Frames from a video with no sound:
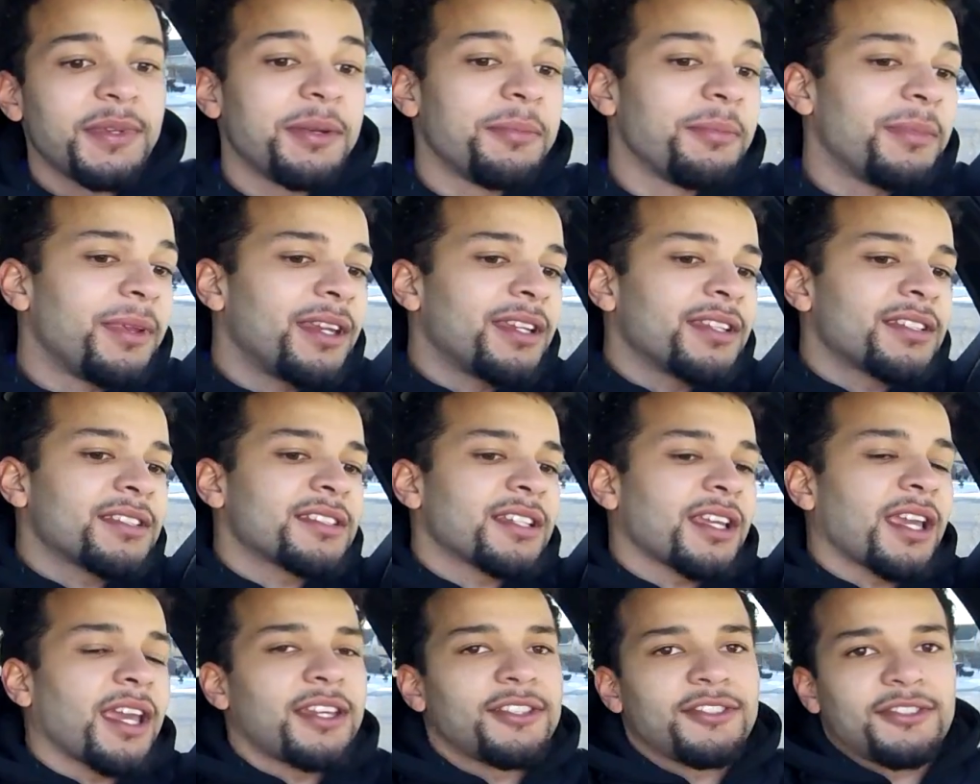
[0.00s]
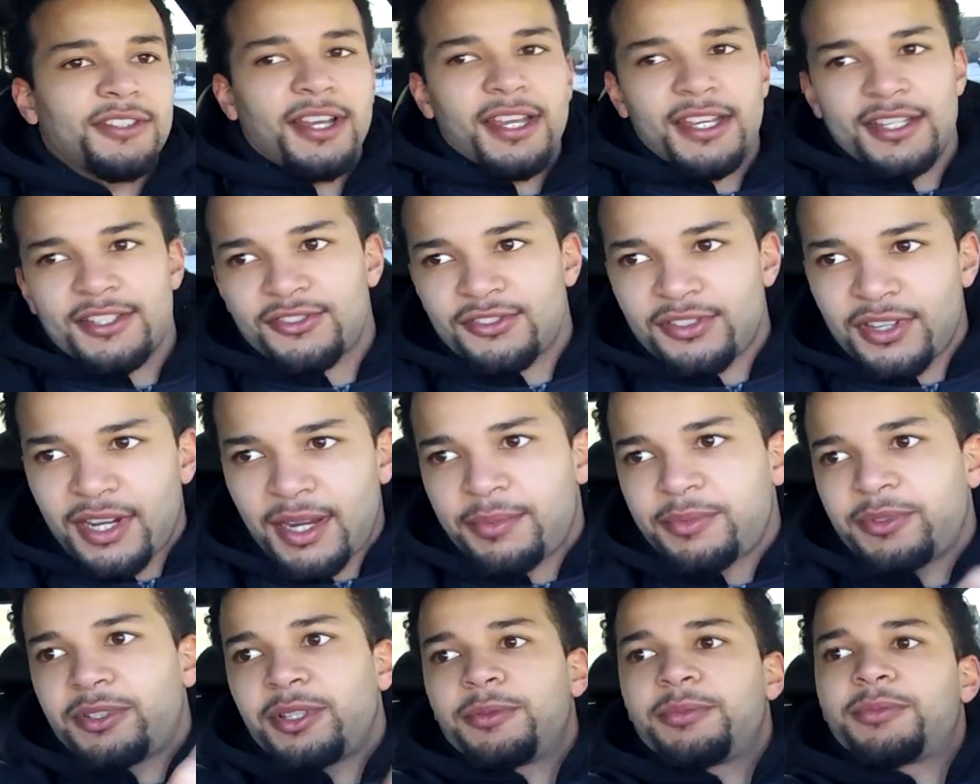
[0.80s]
a minute since I had you guys
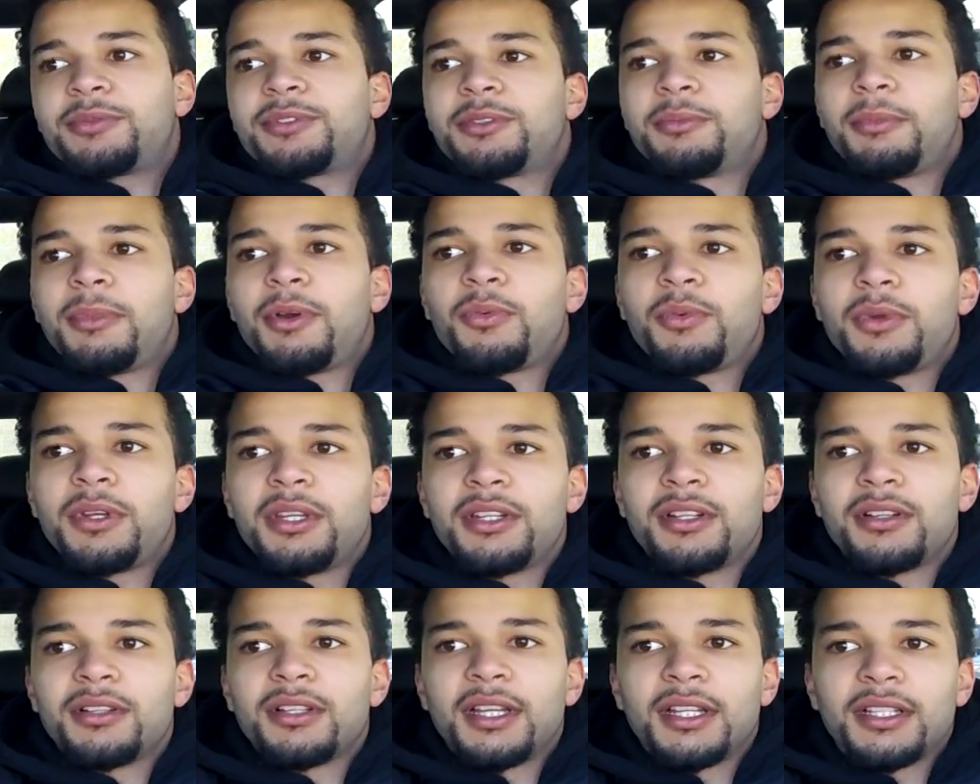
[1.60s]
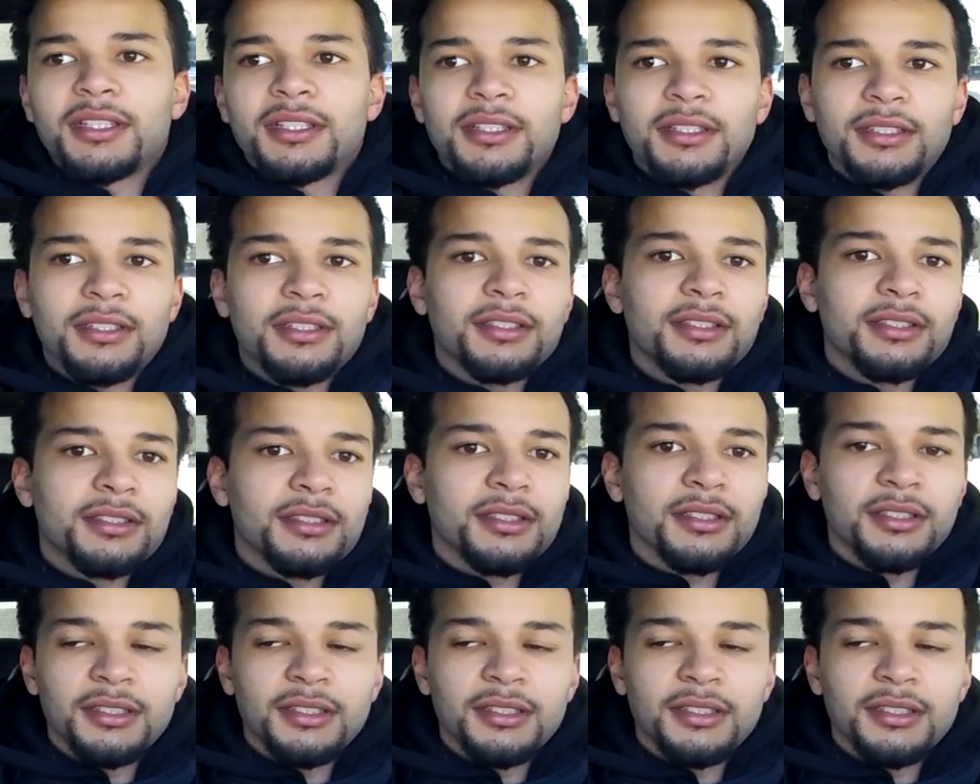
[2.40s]
strapped up to my window like this.